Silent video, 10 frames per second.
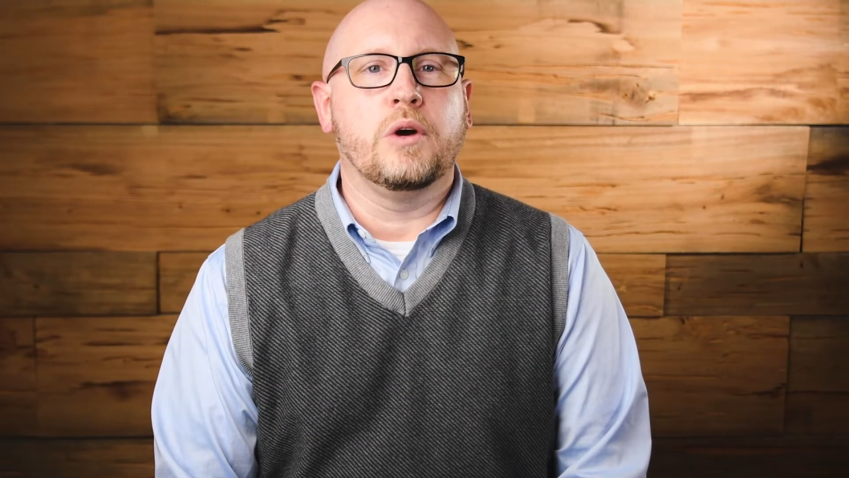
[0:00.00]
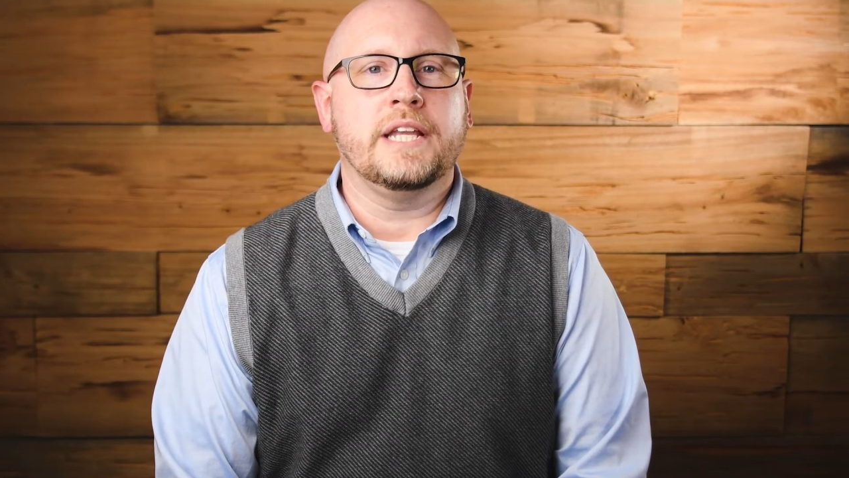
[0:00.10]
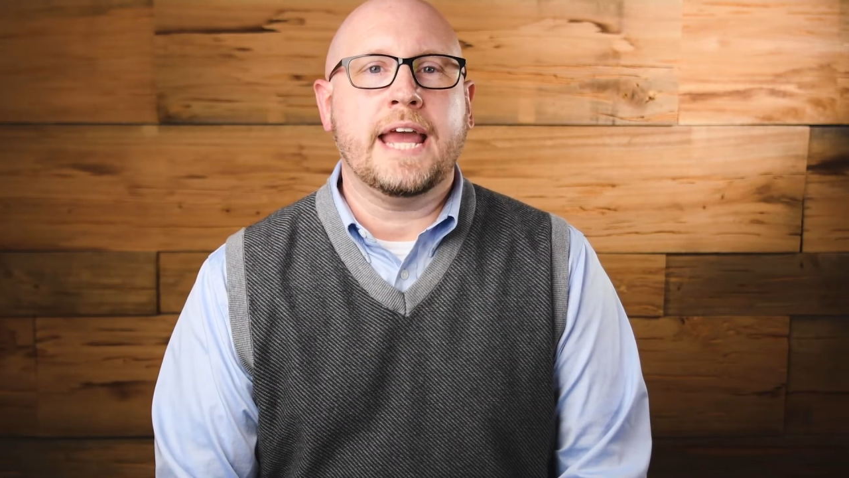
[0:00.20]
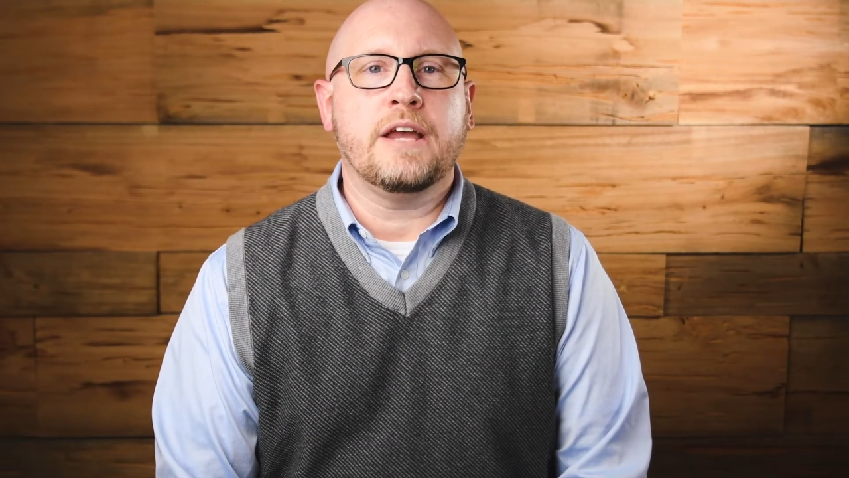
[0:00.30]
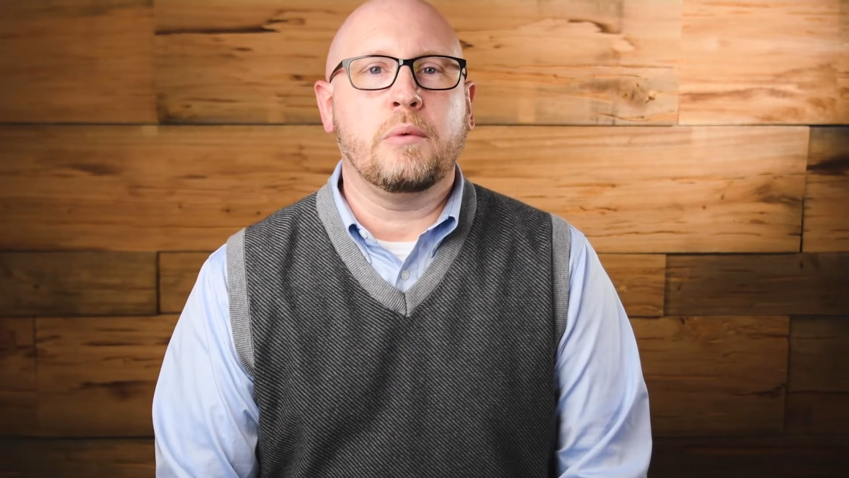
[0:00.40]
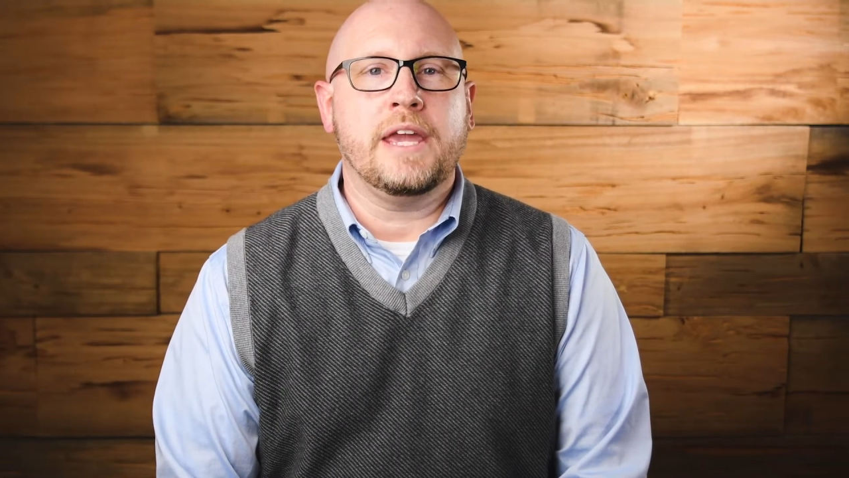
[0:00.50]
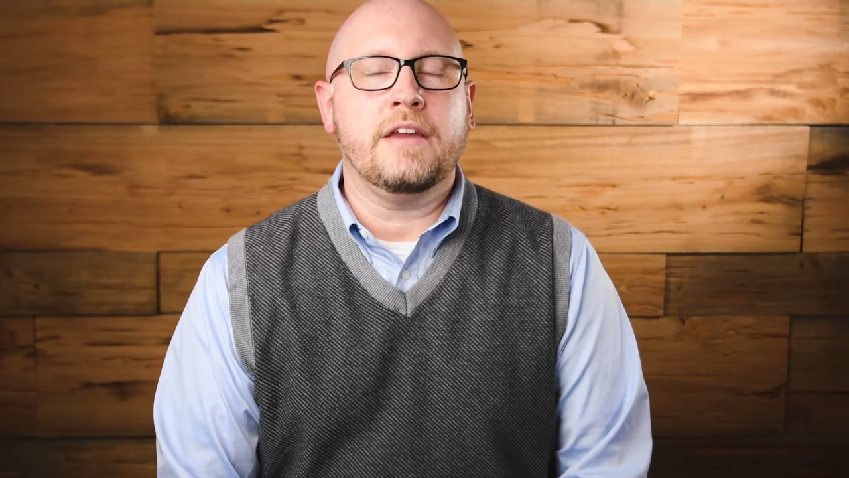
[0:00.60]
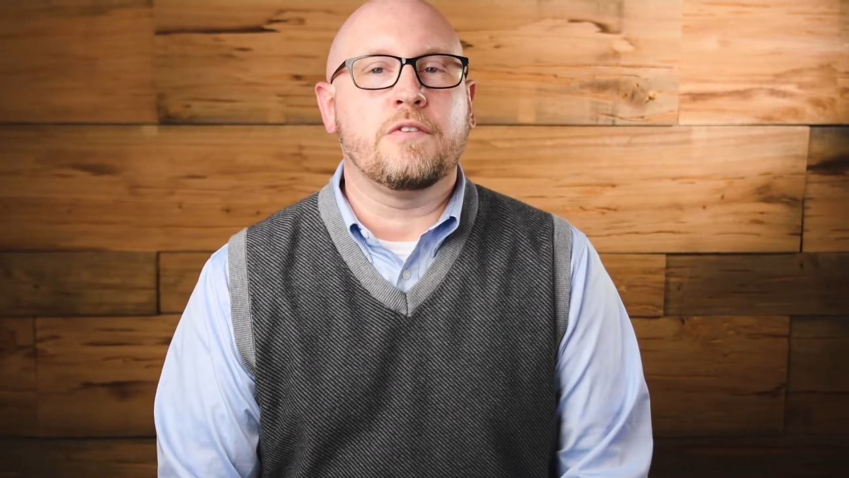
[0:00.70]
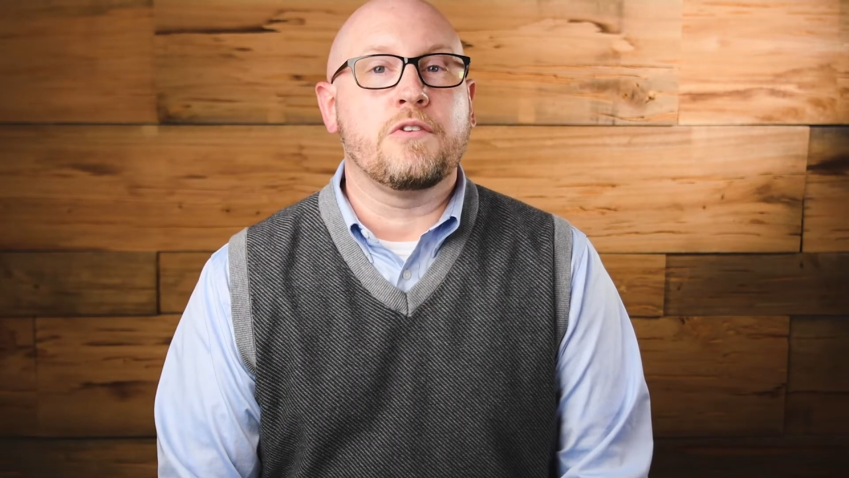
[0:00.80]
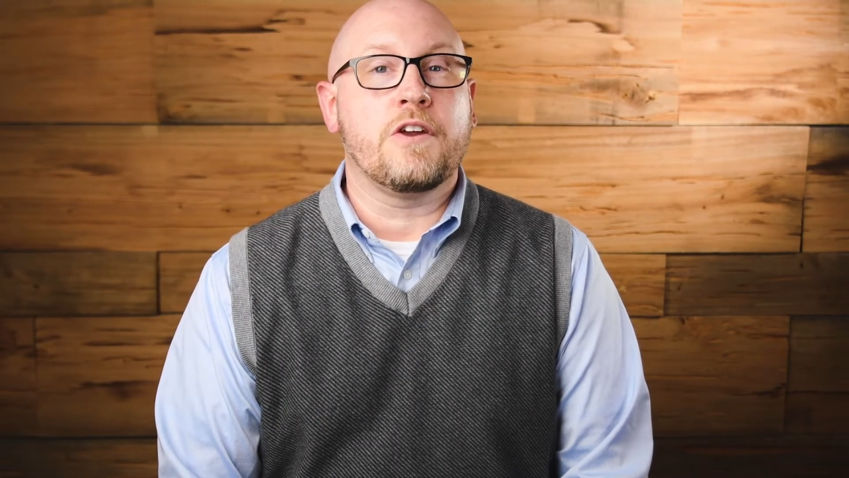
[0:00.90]
one day a
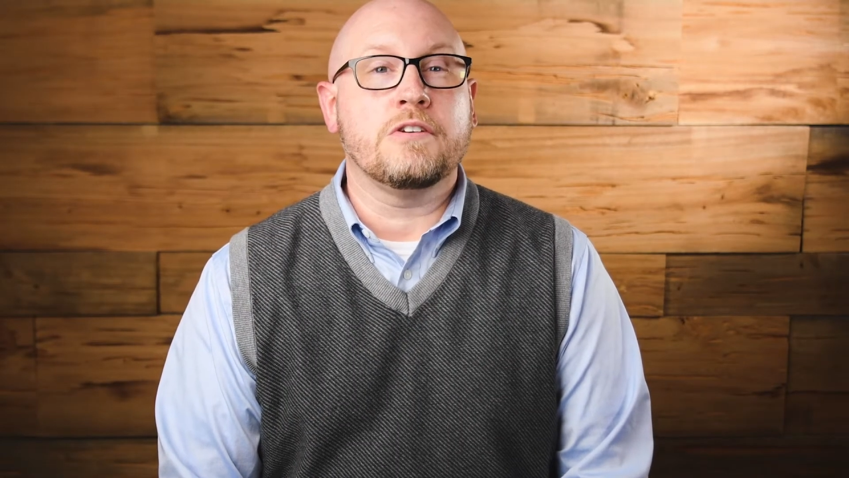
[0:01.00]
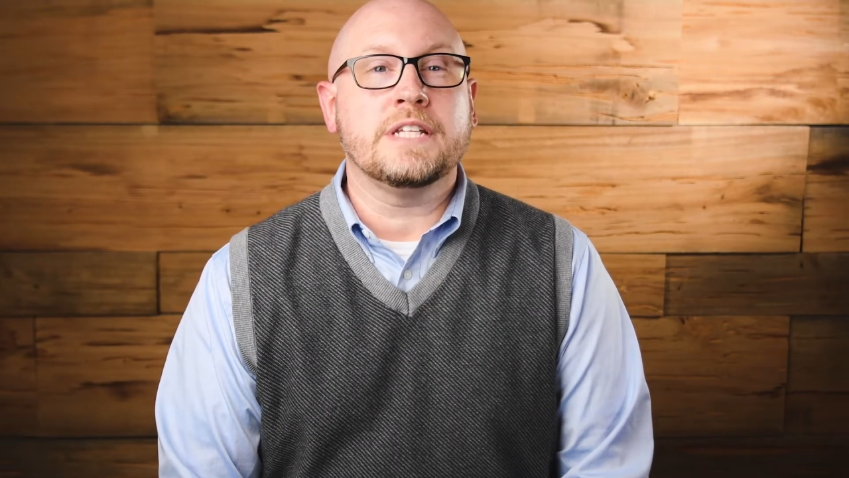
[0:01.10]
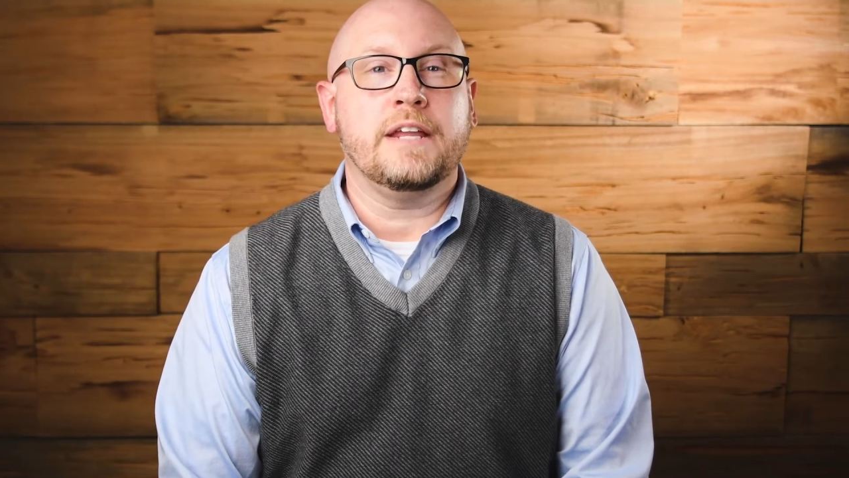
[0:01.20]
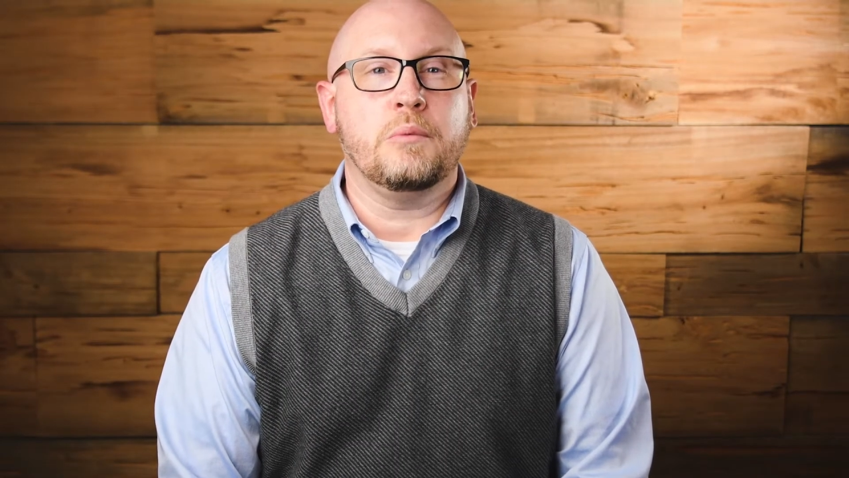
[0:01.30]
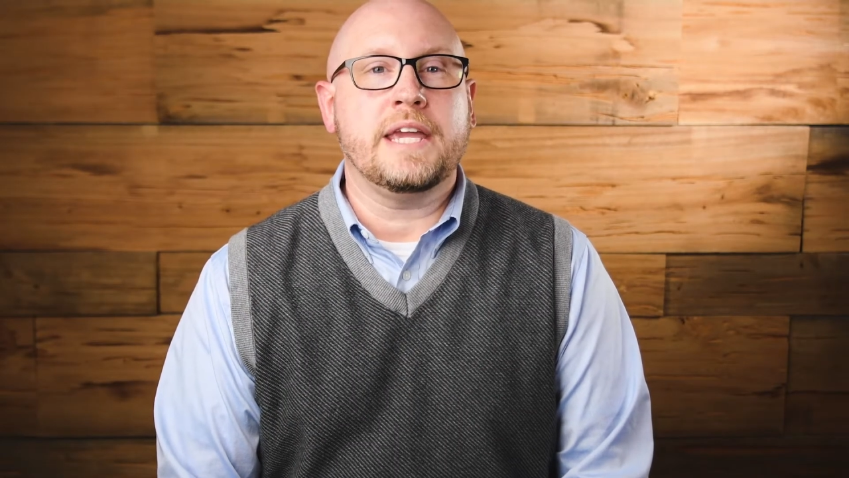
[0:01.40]
week for 13